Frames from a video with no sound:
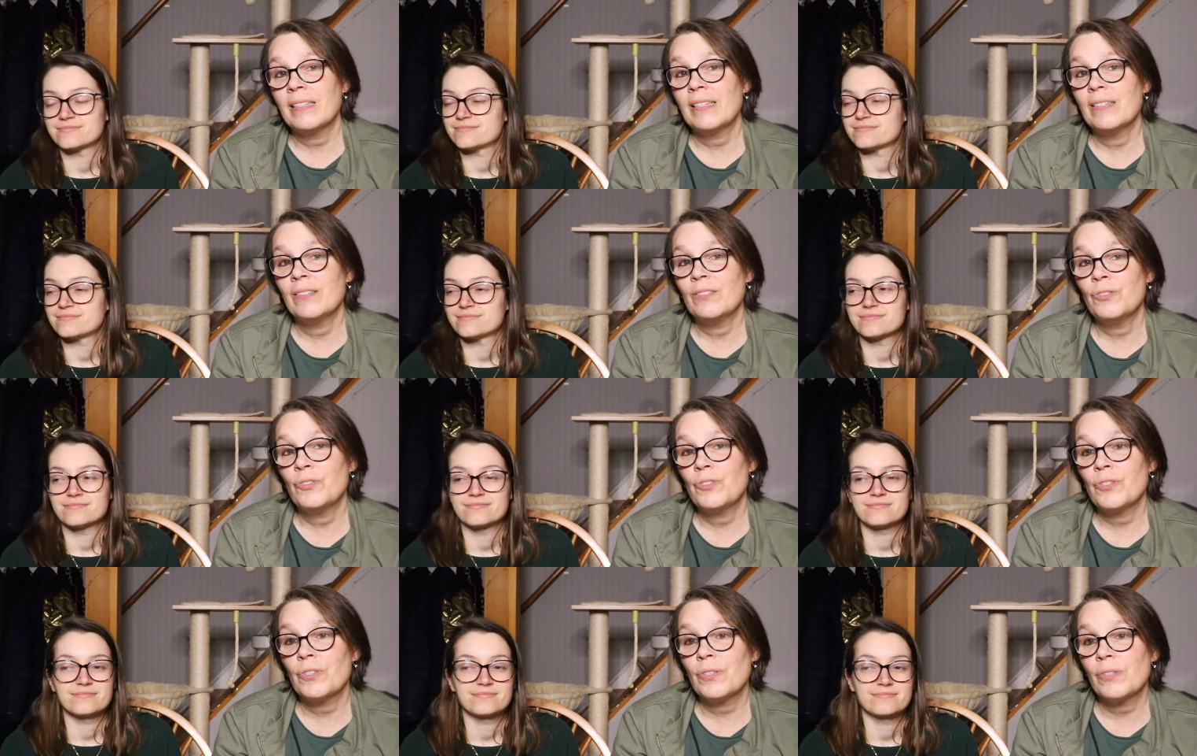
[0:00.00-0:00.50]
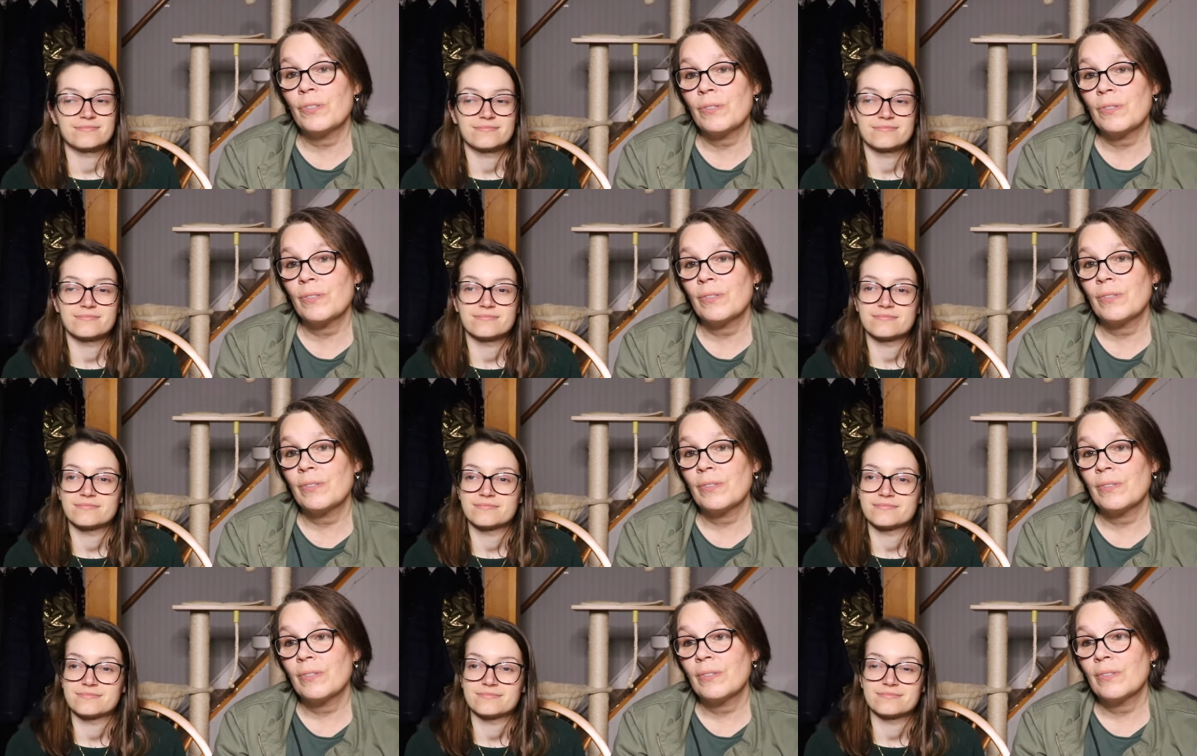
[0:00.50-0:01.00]
Speaker 1: he's
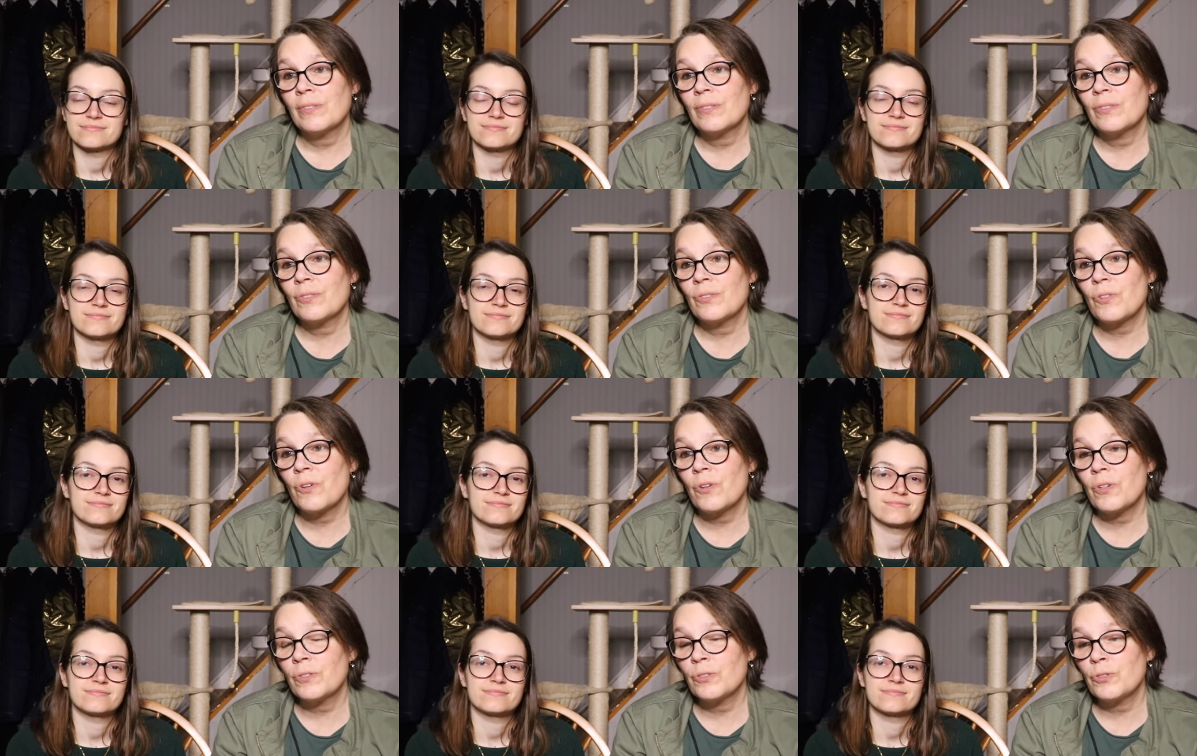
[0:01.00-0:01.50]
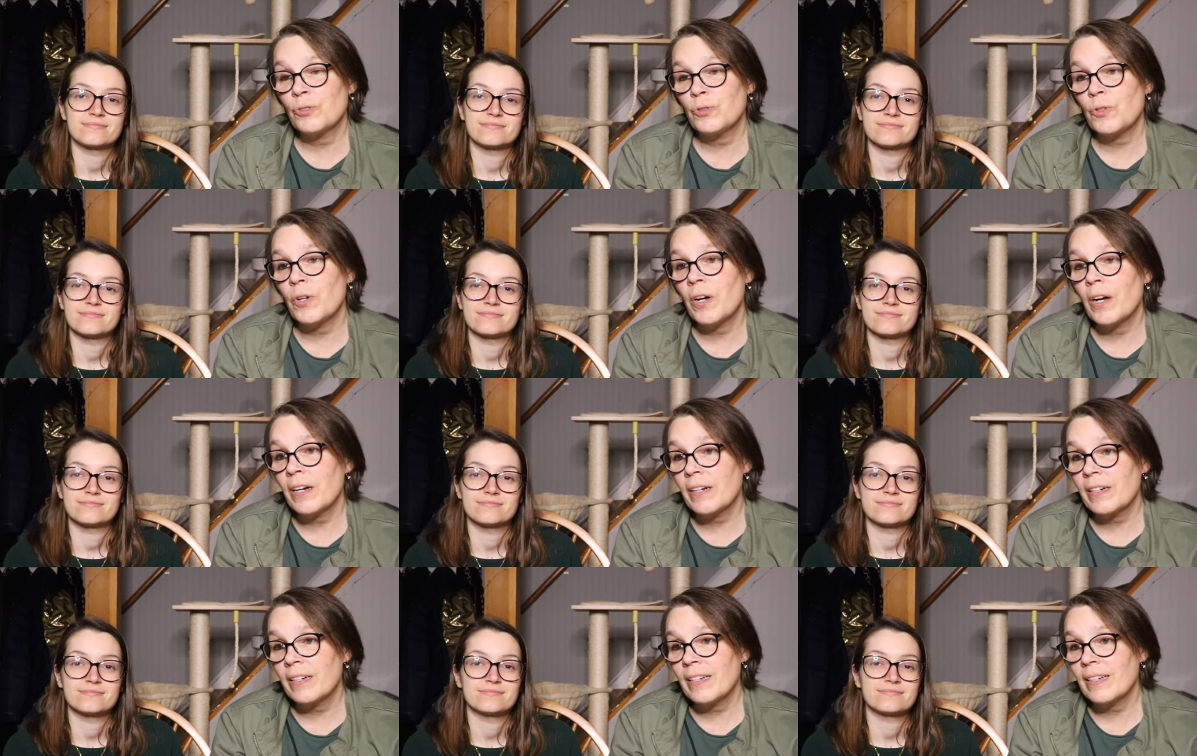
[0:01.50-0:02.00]
just
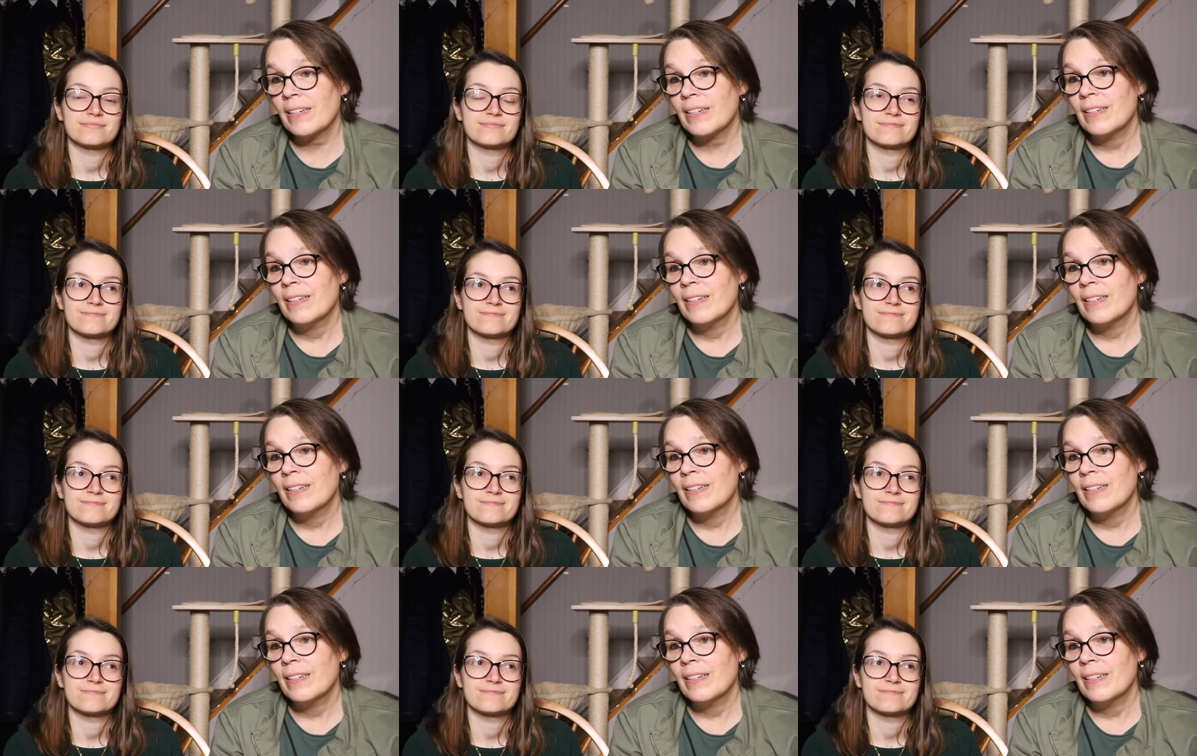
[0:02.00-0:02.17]
starstruck